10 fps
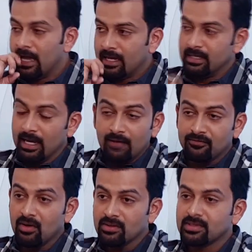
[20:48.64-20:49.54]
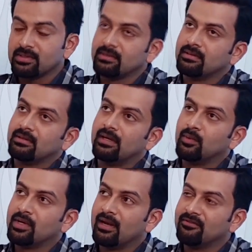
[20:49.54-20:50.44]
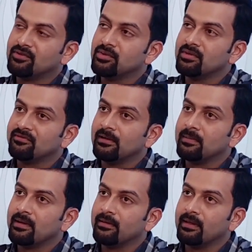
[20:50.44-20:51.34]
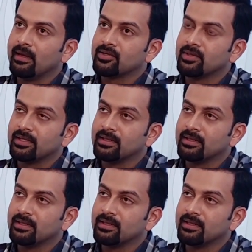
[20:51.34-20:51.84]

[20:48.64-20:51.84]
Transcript: Yeah, of course. I would love to do a film in Hindi actually.